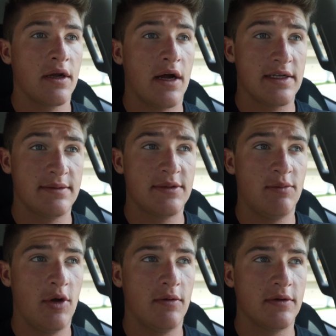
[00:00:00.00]
Caught some
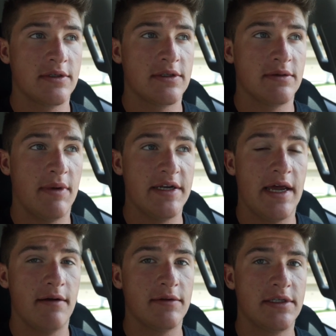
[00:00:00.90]
small ones. My
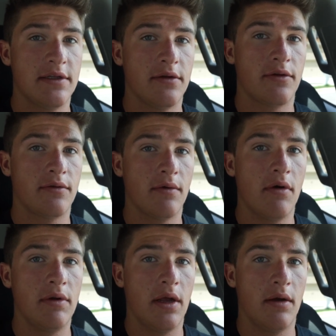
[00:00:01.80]
dad was sitting there
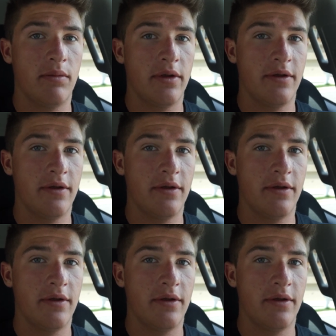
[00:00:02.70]
throwing up.